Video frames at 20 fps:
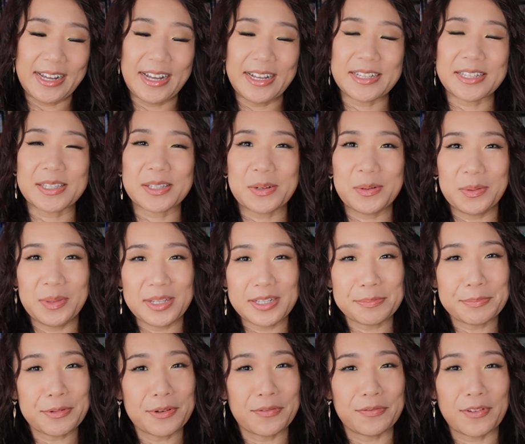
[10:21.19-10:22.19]
So this
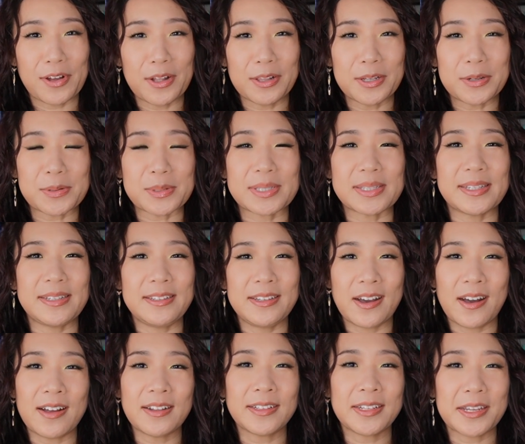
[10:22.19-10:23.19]
book follows
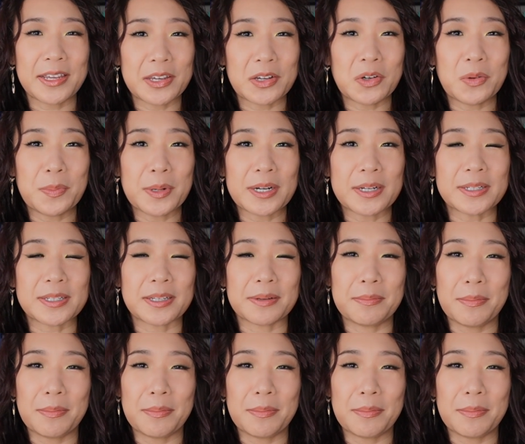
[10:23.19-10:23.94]
young Gilbert